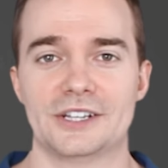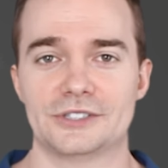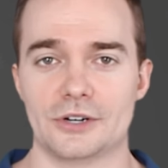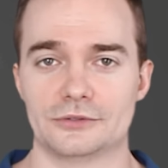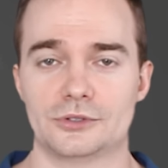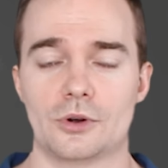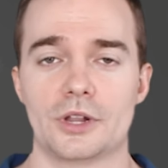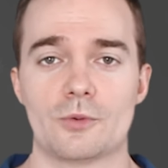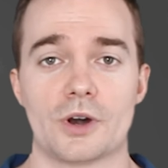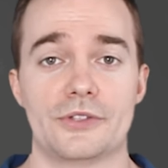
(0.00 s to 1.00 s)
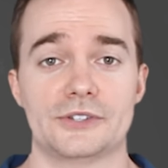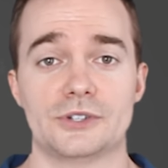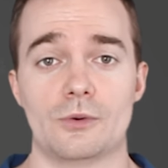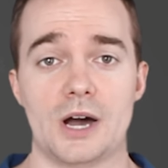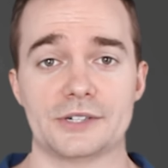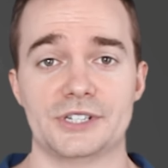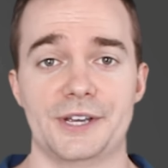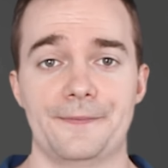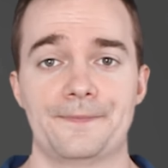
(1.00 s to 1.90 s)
So totally worth it to watch it.